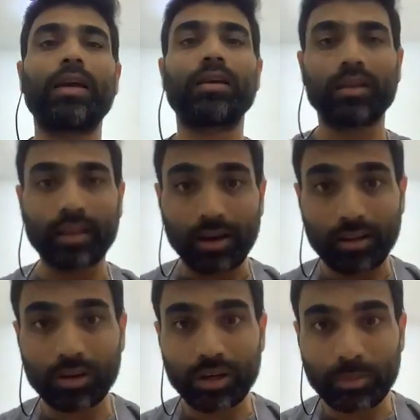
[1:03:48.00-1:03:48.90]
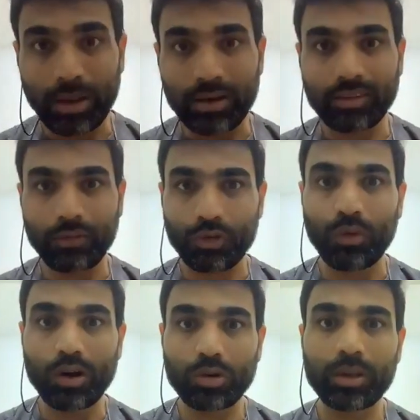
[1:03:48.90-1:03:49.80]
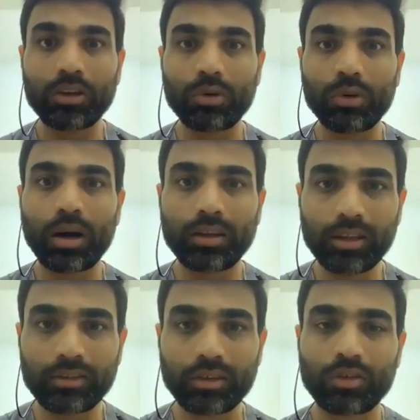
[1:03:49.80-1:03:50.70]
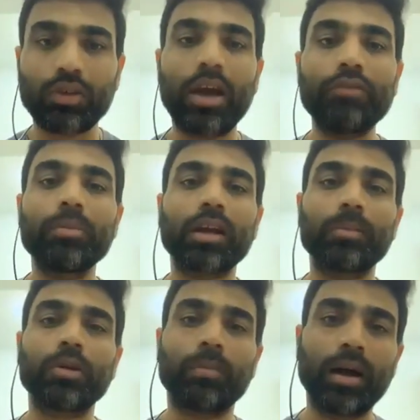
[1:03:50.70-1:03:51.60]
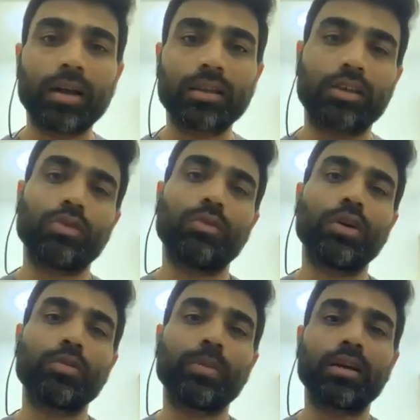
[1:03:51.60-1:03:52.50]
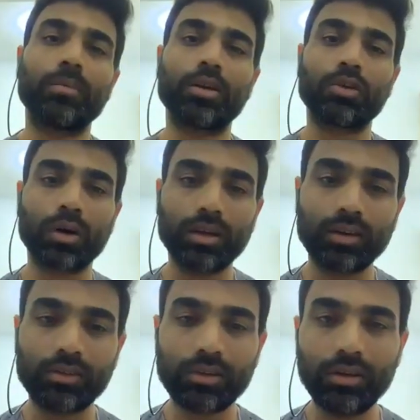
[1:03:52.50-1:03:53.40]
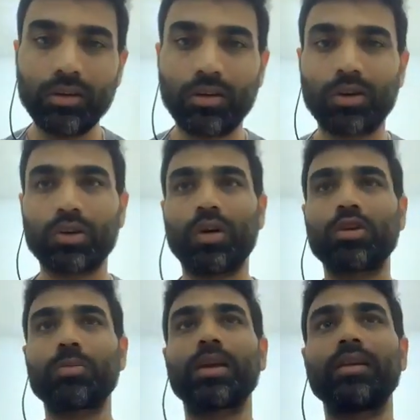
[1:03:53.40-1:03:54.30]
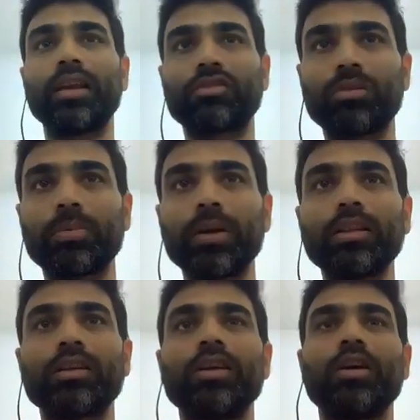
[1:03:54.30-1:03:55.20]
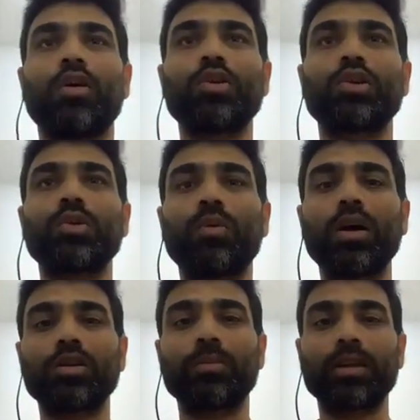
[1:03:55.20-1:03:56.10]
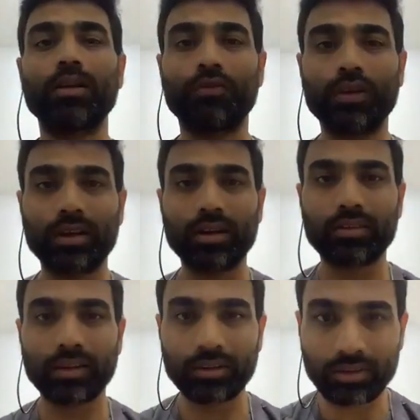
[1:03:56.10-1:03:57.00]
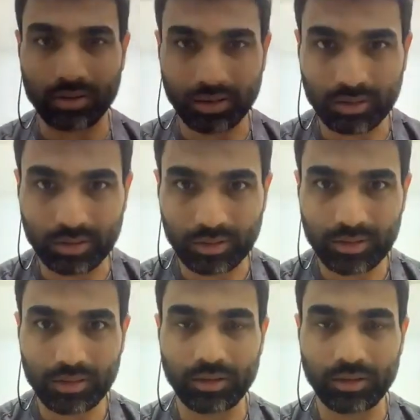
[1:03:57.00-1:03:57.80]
And that also depends if you want to be a yoga teacher. So you have to make up your mind that you want to become a yoga teacher, or you want to be a naturopath, or you want to be a fitness instructor.